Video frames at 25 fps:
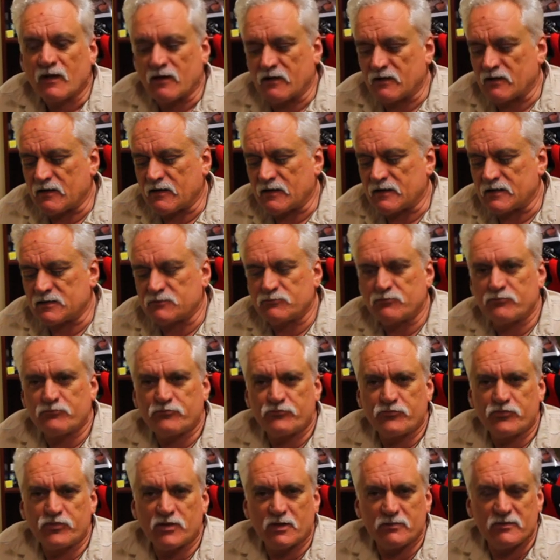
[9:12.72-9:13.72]

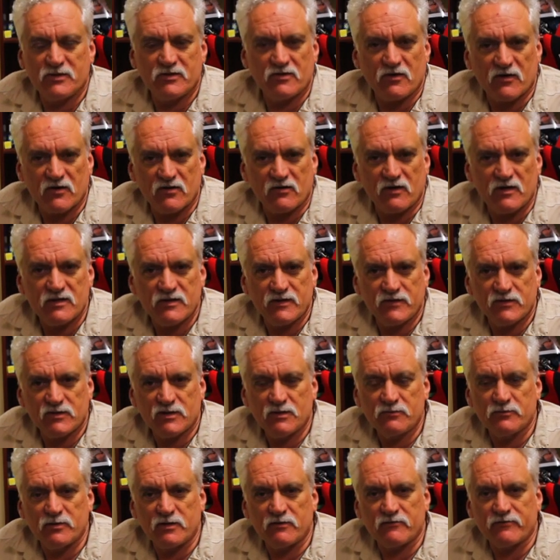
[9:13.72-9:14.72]
Probably not
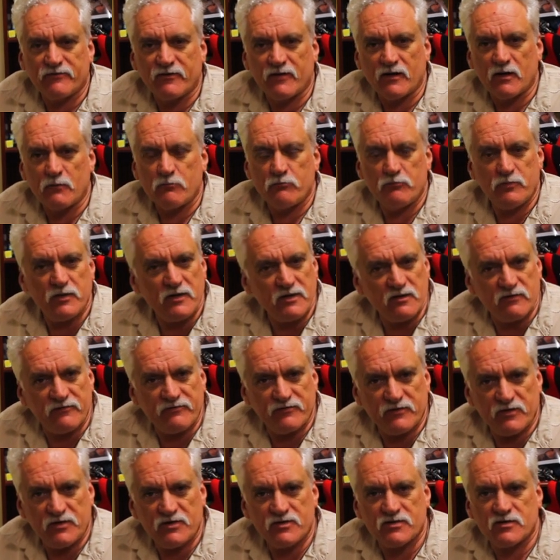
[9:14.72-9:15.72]
ideal, but for bigger
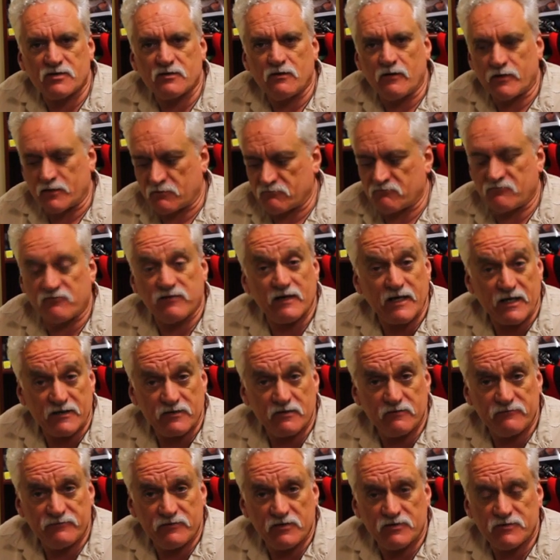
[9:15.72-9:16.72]
fish like
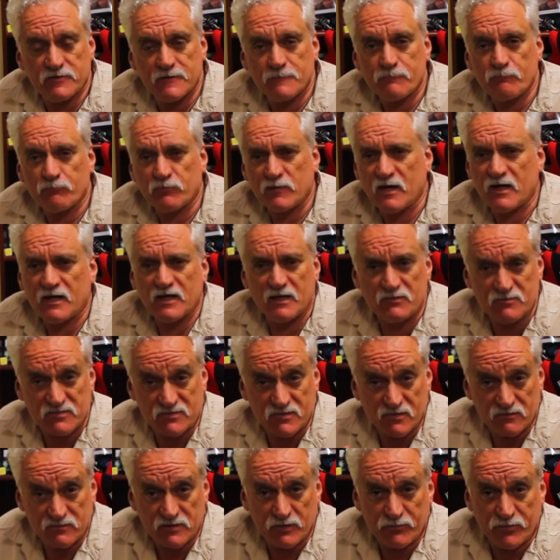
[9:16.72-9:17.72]
flathead fishing,
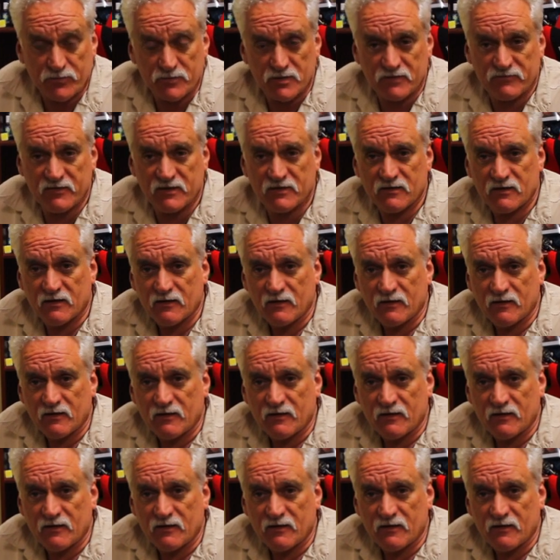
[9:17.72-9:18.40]
absolutely perfect.